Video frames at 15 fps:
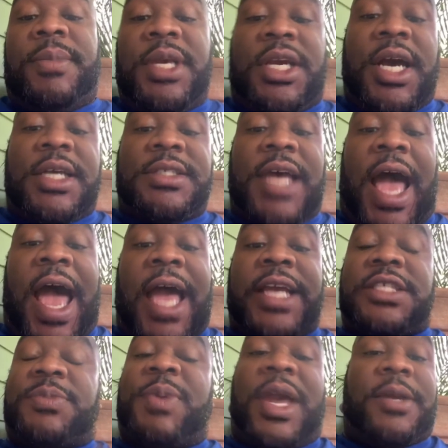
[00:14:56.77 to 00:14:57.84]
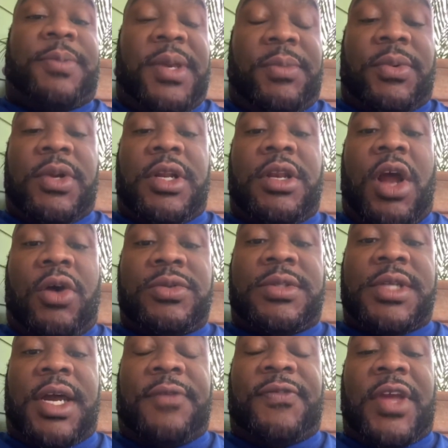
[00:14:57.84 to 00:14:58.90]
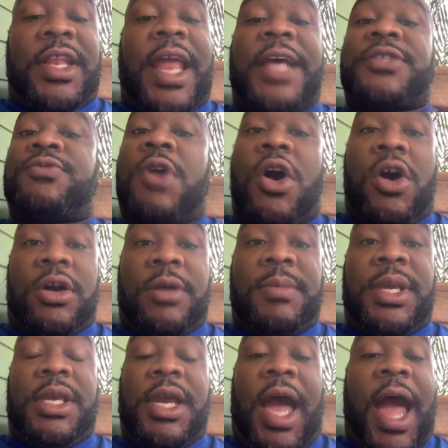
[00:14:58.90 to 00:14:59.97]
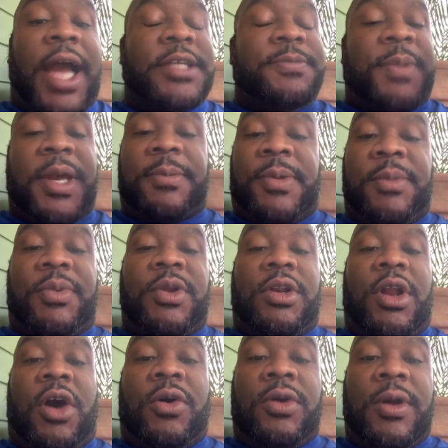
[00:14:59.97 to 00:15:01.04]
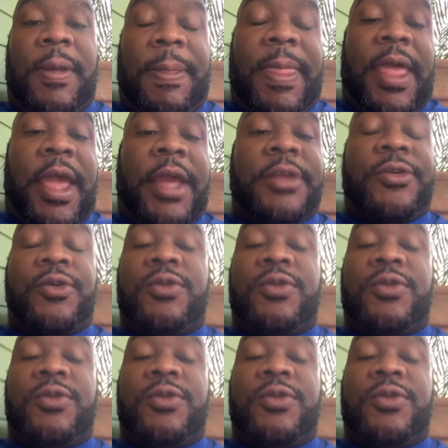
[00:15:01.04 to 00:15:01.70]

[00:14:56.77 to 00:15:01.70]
because I expect people to know stuff, and that's wrong of me. I expect people to know and